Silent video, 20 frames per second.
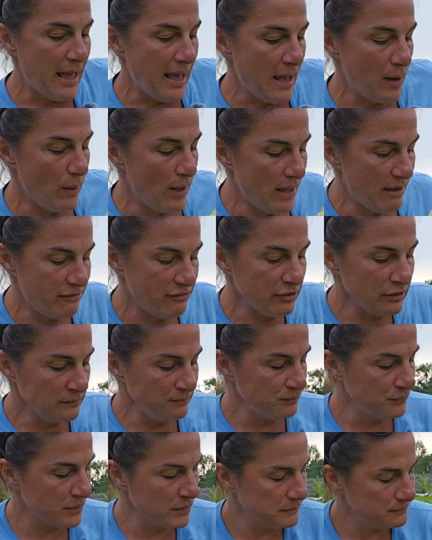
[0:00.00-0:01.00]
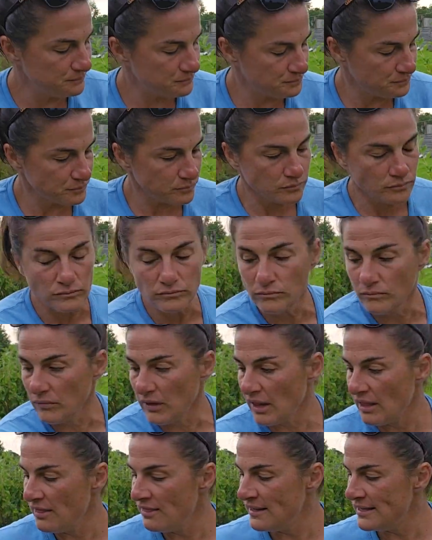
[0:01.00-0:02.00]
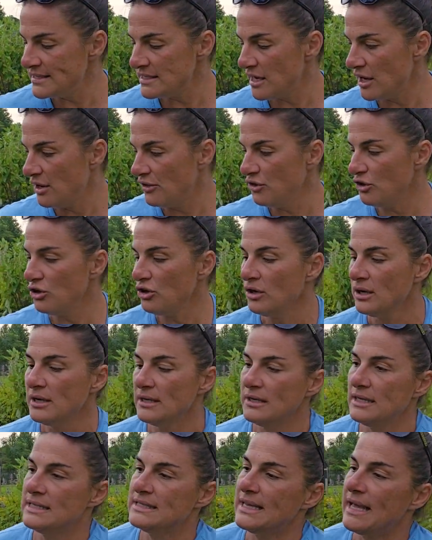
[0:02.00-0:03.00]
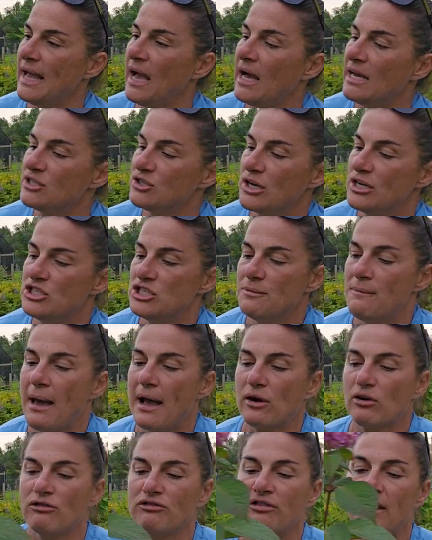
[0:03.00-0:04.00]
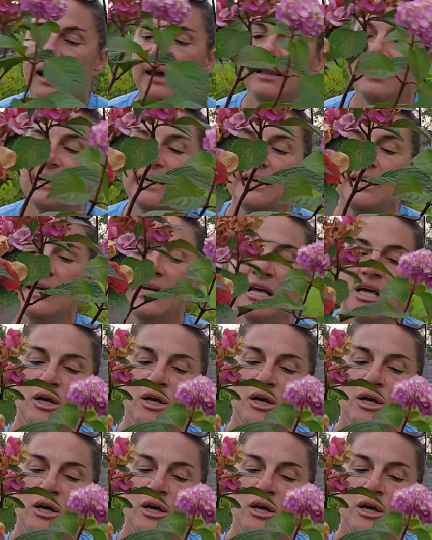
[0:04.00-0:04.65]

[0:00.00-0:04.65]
However, this other is a hydrangea macrophylla,